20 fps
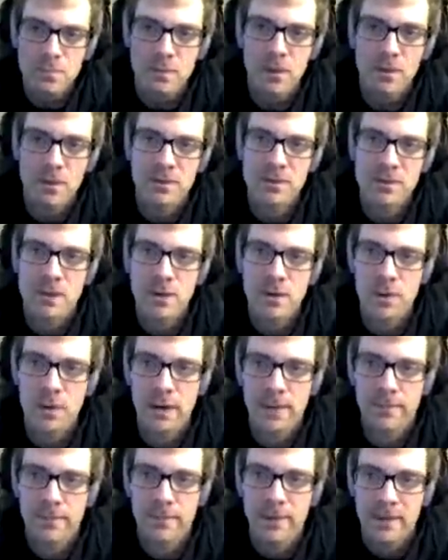
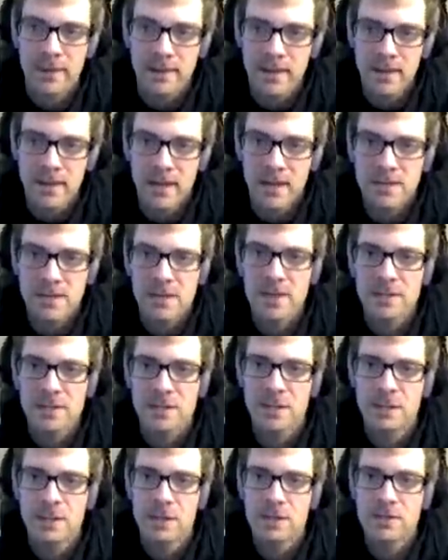So so that's
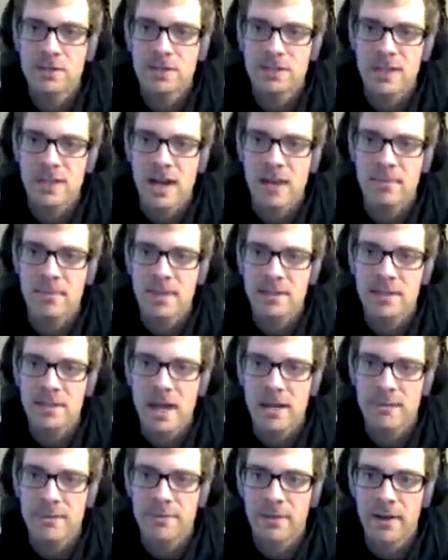good news. That's
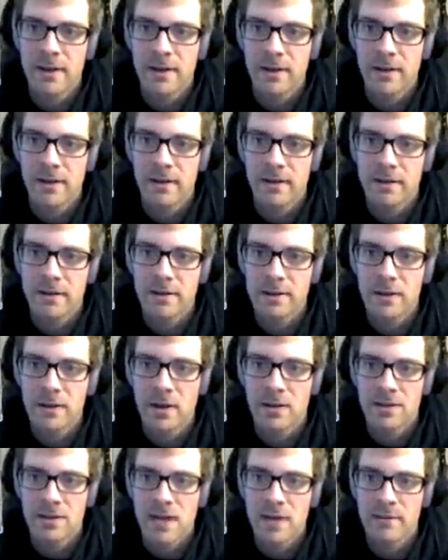kind of you
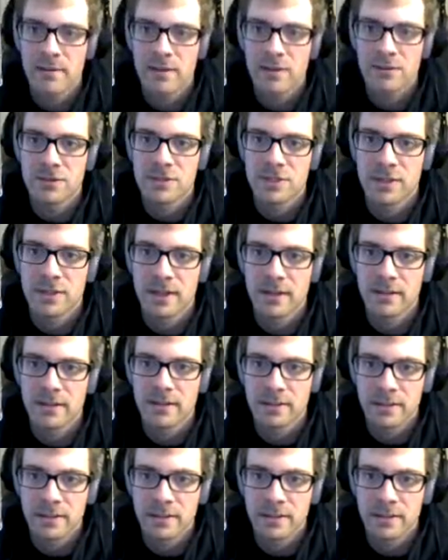know, it's kind of an interesting